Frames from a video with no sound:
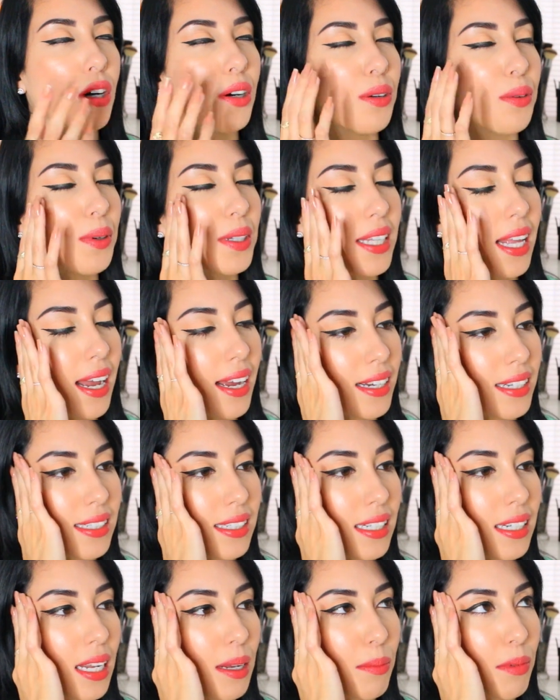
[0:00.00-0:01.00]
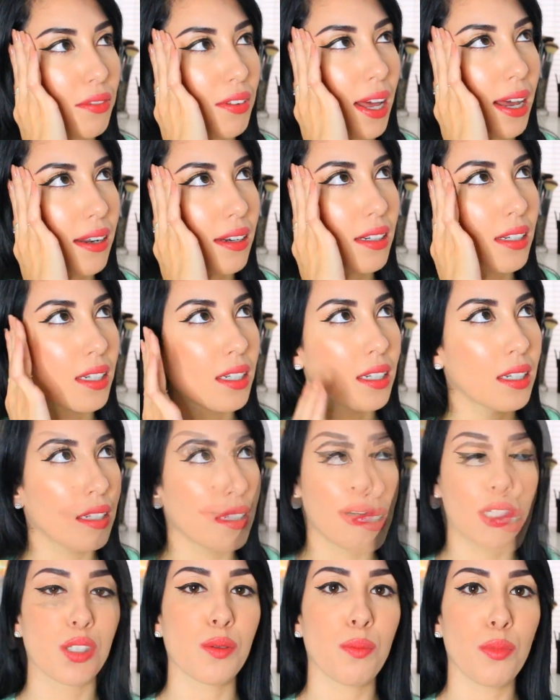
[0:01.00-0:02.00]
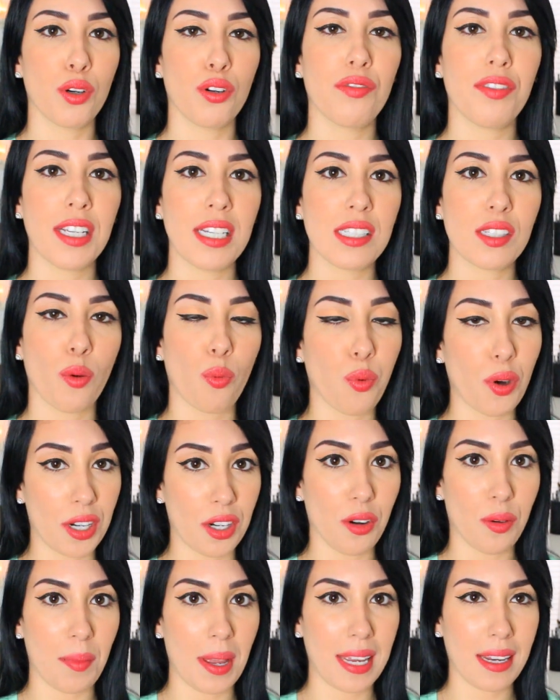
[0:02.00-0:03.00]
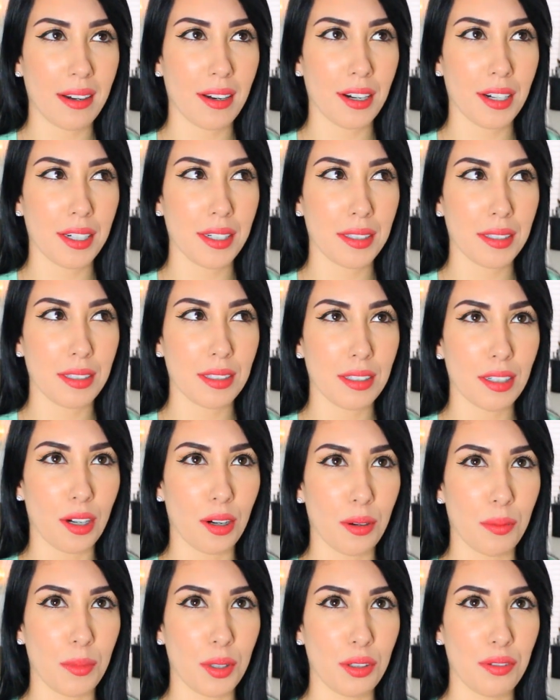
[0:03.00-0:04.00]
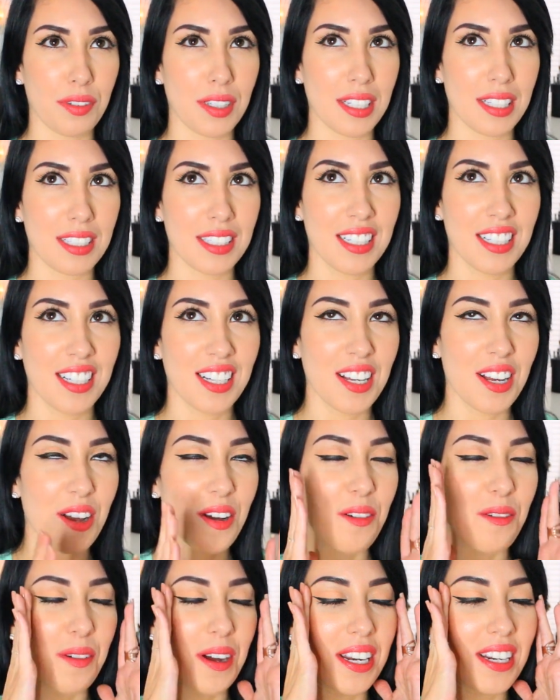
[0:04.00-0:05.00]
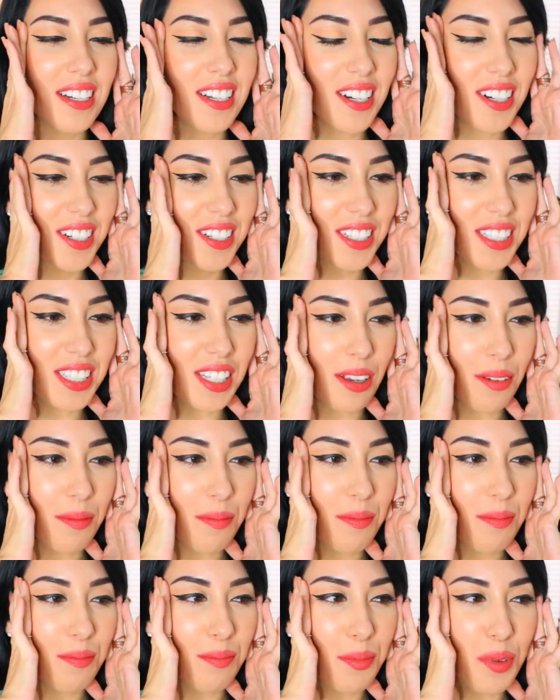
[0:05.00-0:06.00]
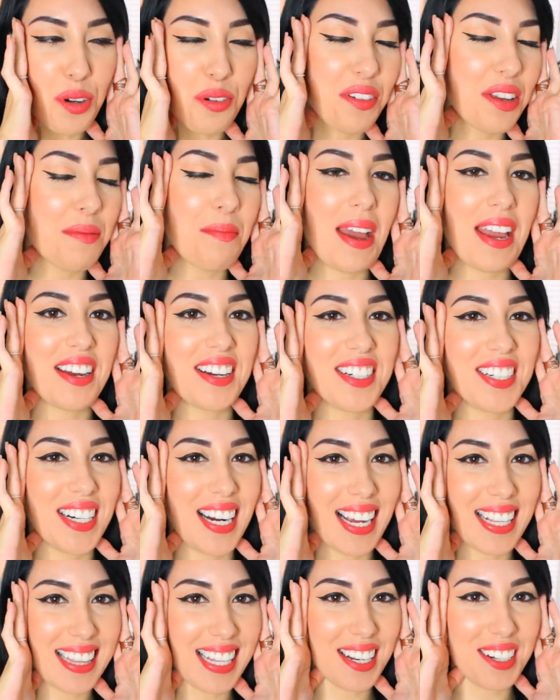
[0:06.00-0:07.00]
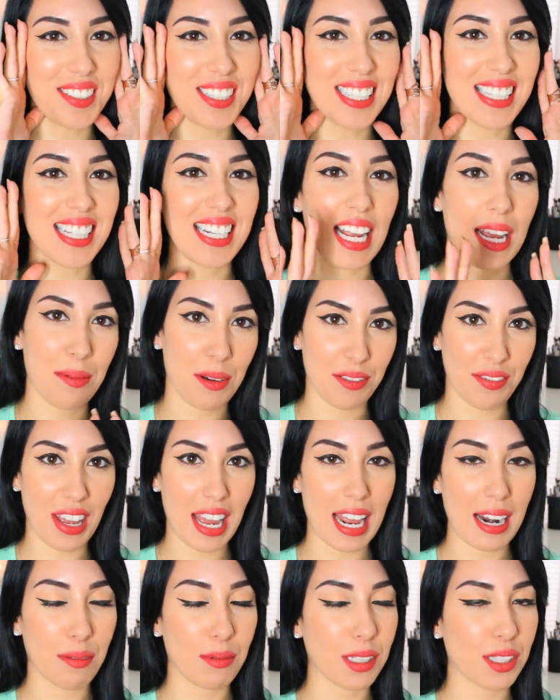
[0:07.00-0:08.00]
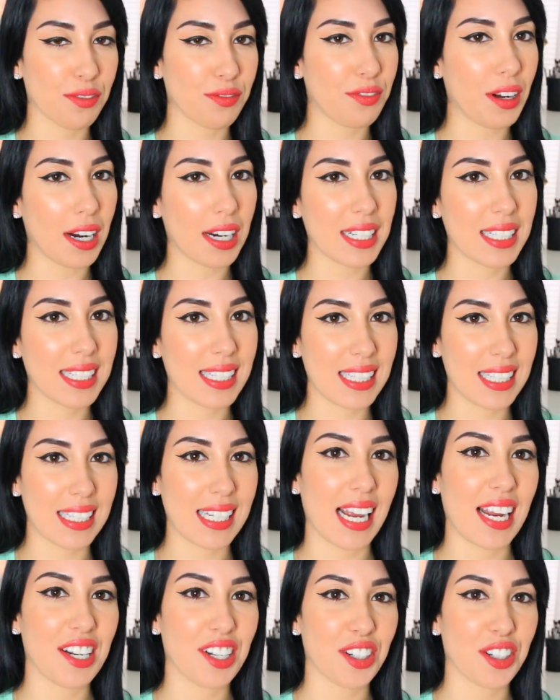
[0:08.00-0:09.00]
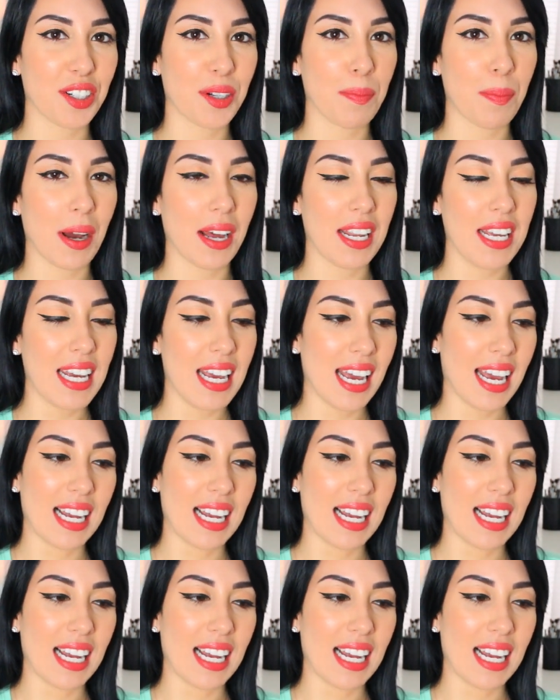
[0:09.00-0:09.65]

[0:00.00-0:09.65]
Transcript: oh, what the heck is the name of that? It was Movies Window Maker, no, Movie, Windows Movie Maker, I think was the name of it, and it was very standard, but